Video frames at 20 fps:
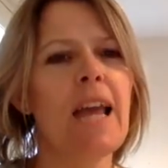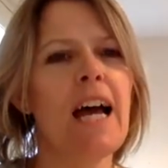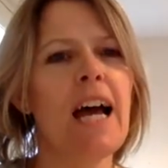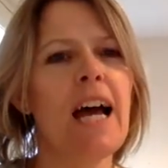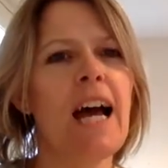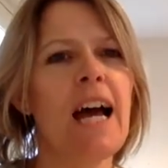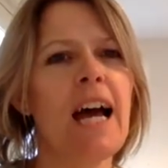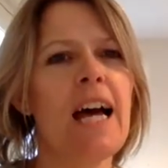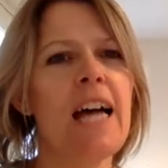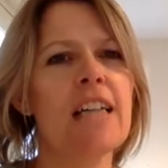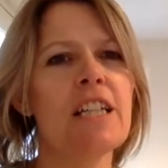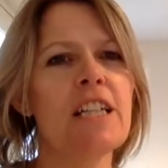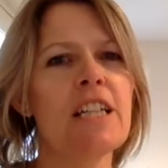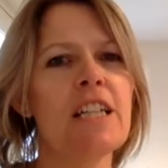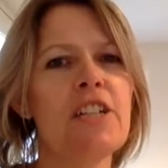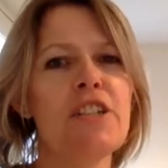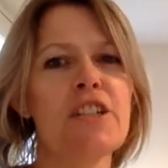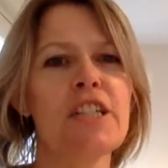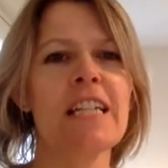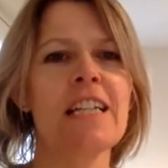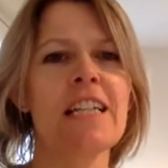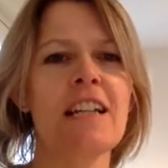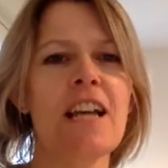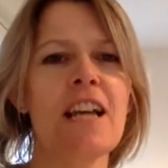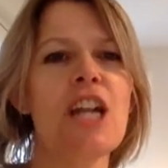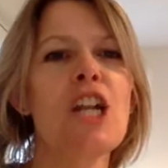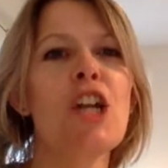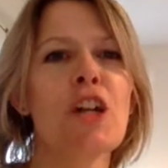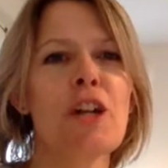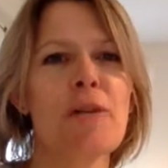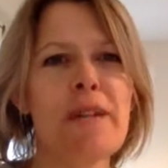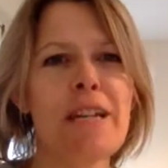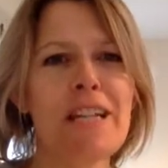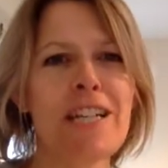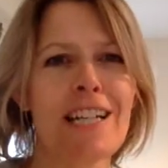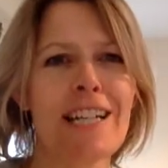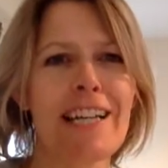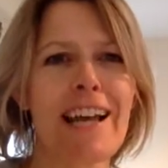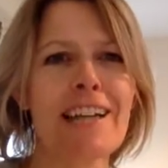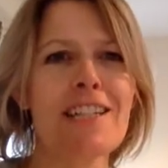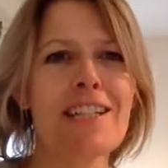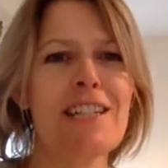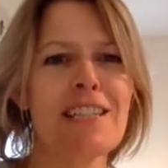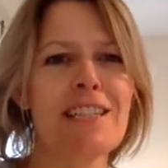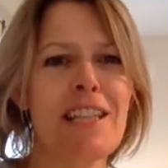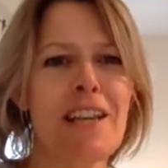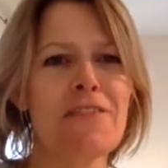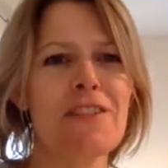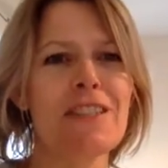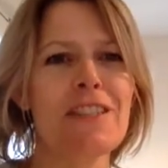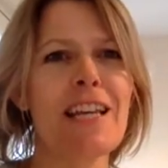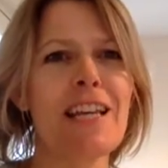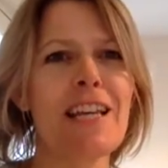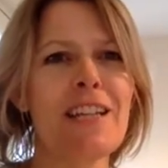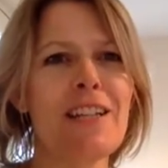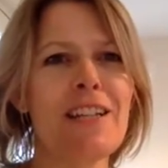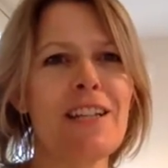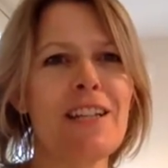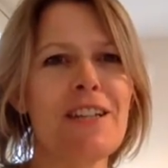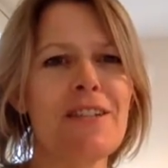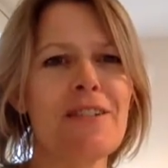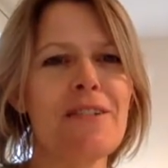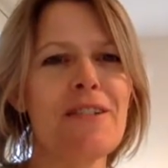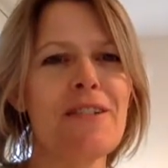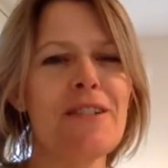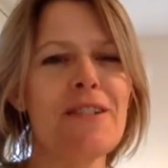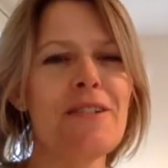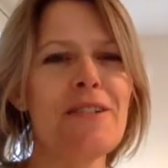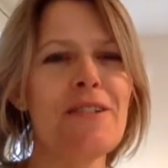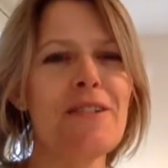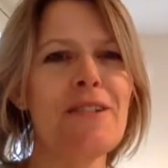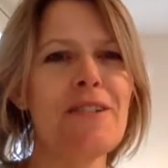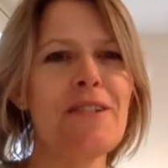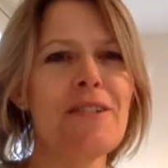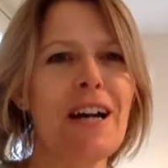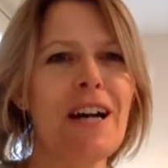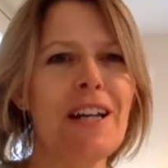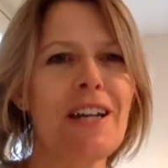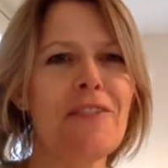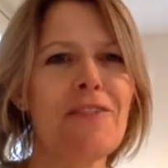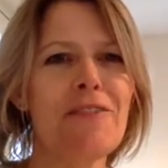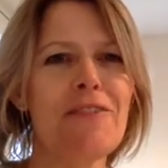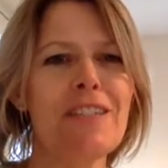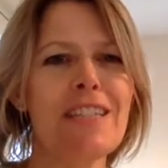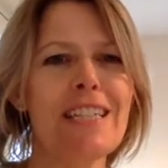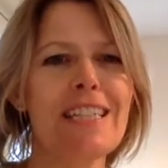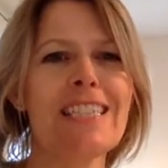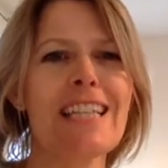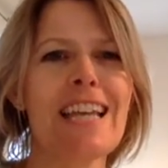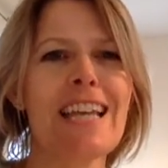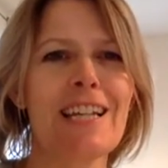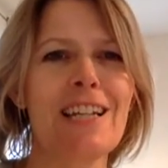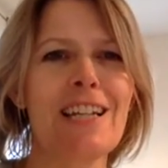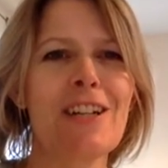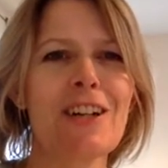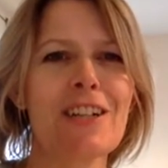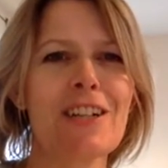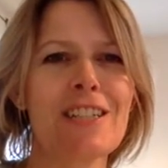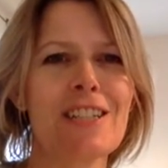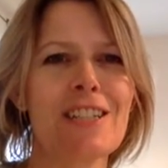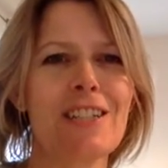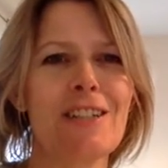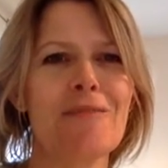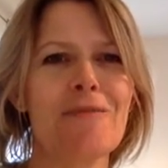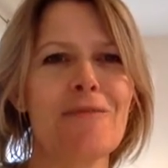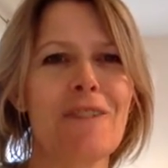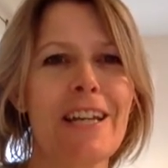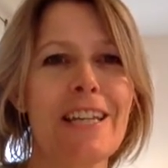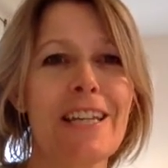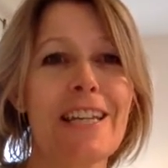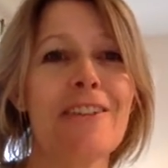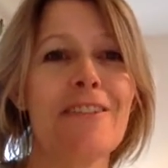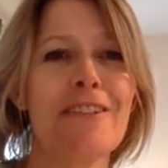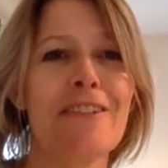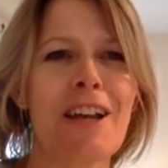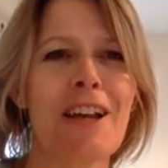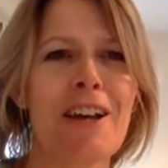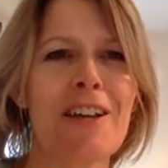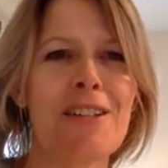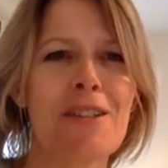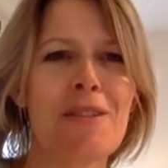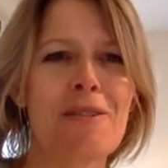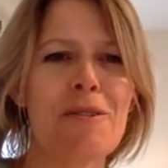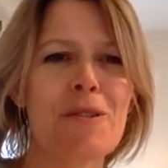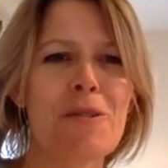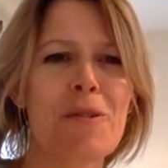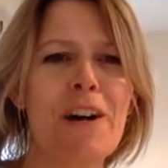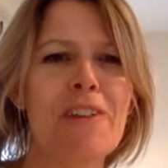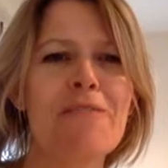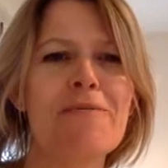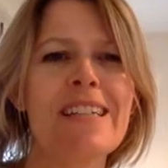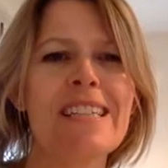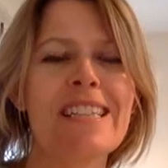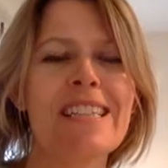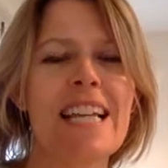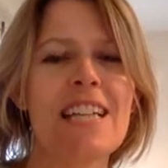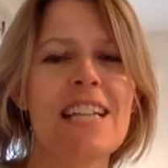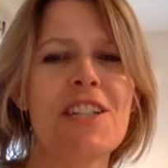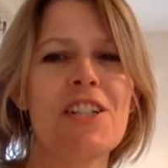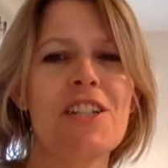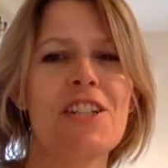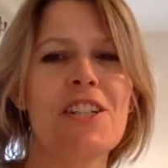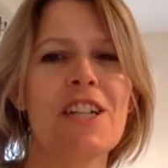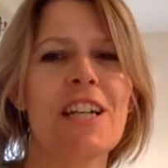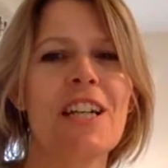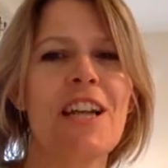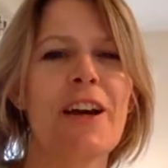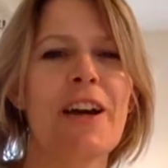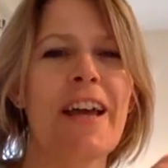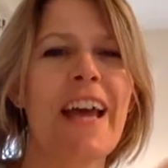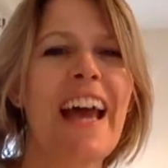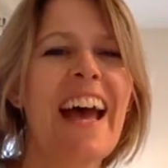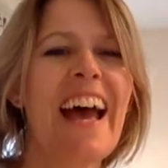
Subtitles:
And you didn't look immediately. Actually, it's safe to say you kind of didn't take a look until a year ago. So it was 12 months later you took a look.